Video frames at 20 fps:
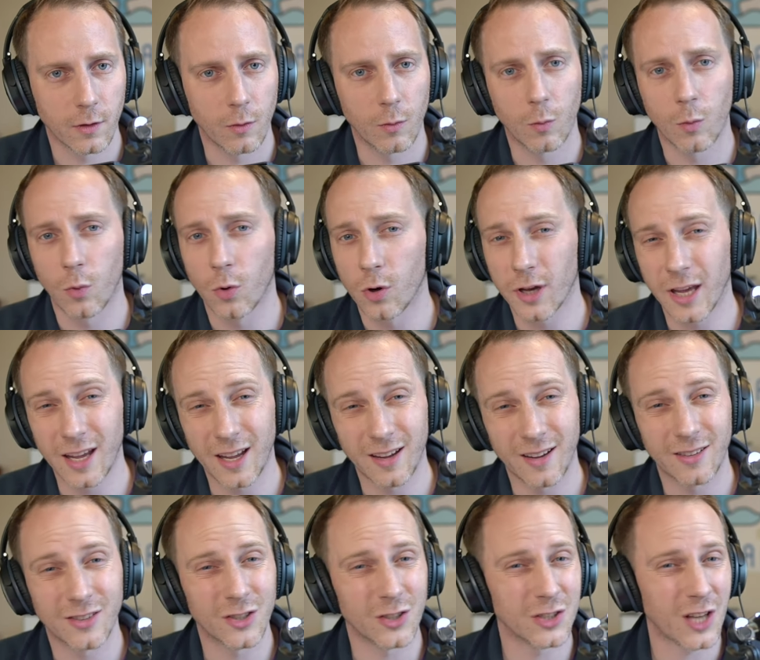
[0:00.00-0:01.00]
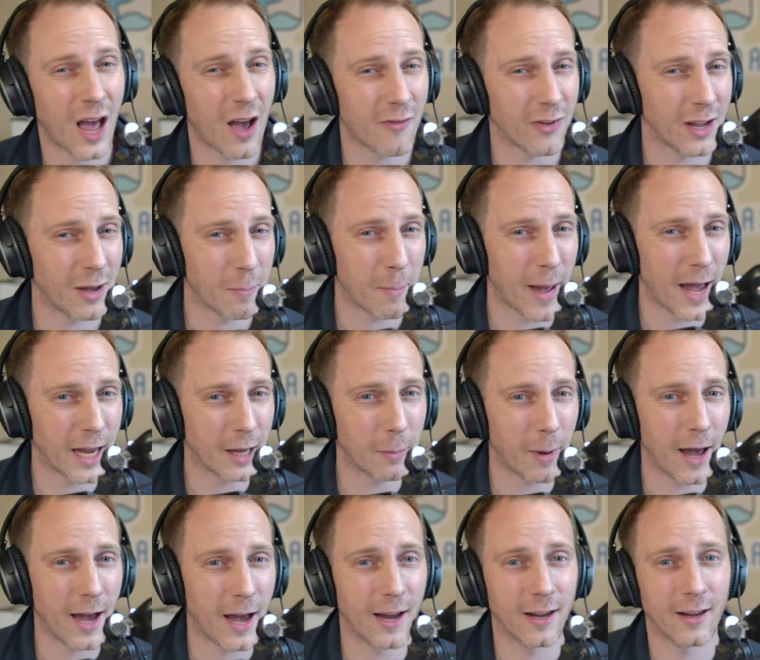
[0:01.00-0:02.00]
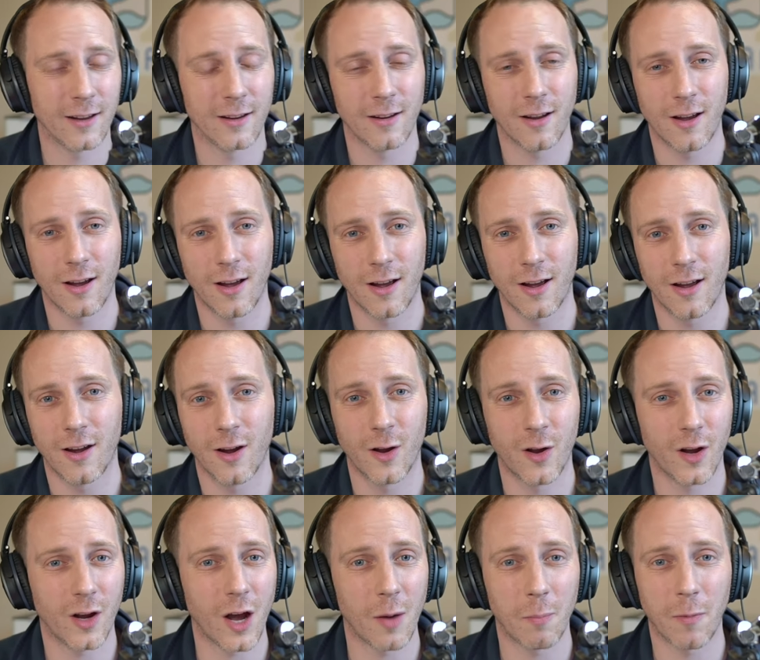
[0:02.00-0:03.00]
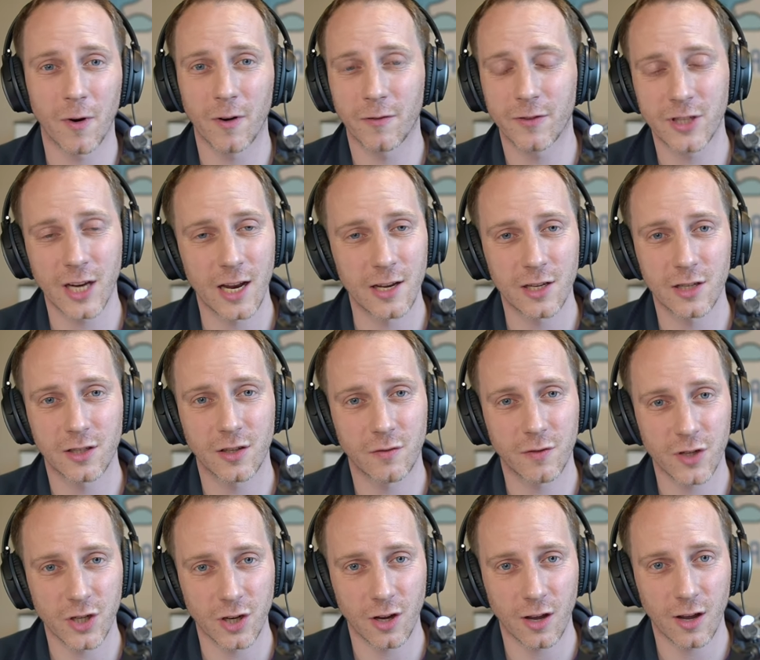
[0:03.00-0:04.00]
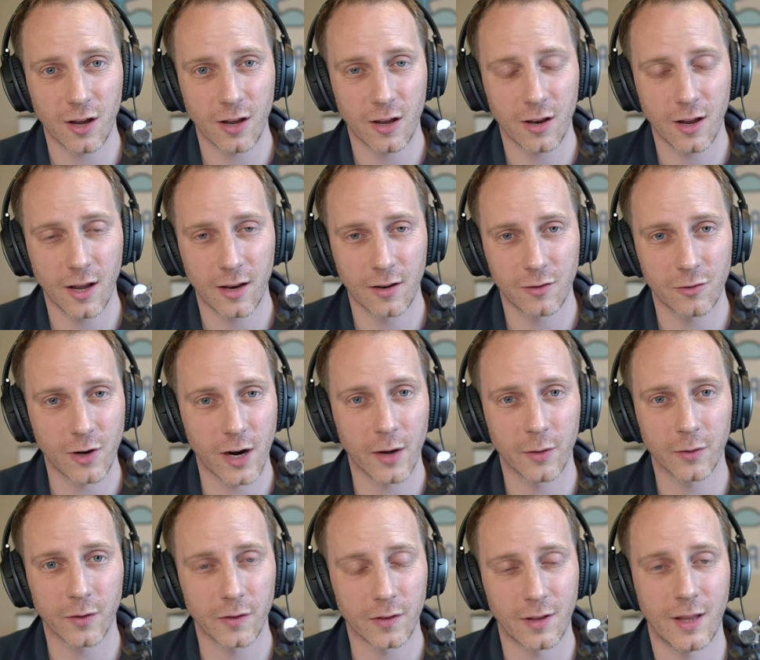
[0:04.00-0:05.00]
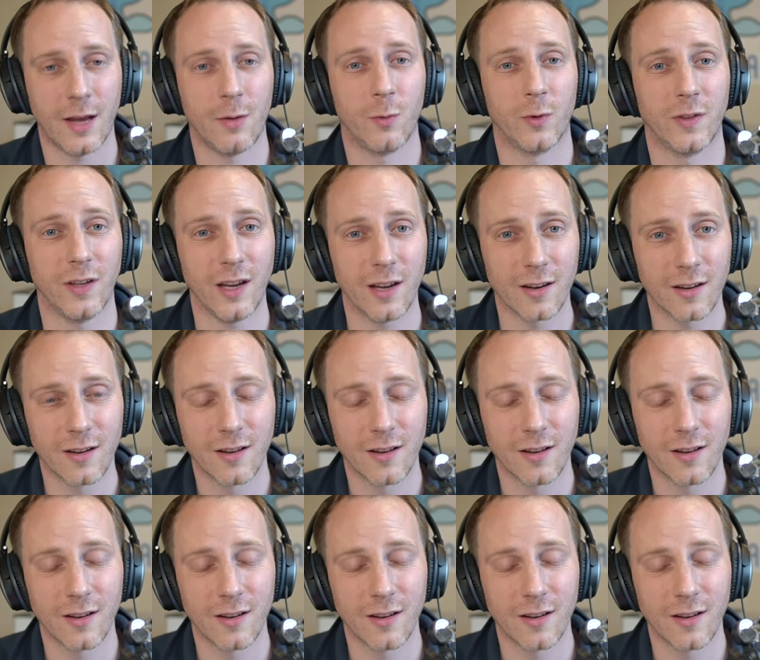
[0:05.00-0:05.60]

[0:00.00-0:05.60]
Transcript: Walking, just having a backpack, uh, a couple of changes of shirt and trousers, and that was it.